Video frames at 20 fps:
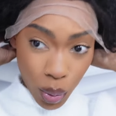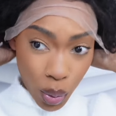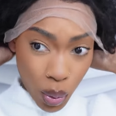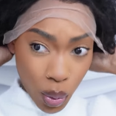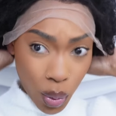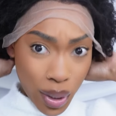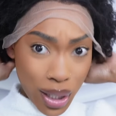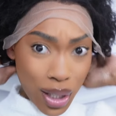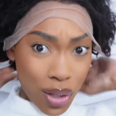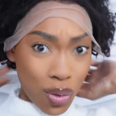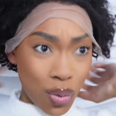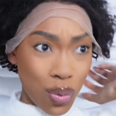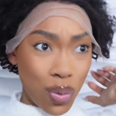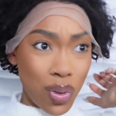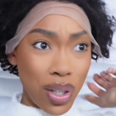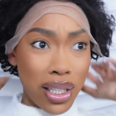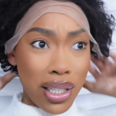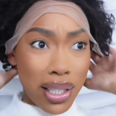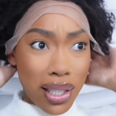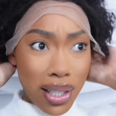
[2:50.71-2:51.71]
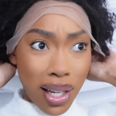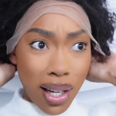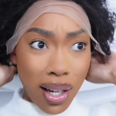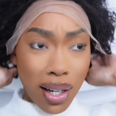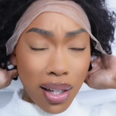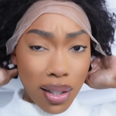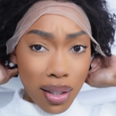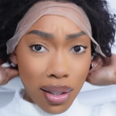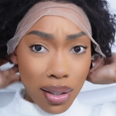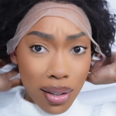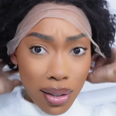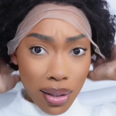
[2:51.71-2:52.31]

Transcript: Ooh, it's really snug.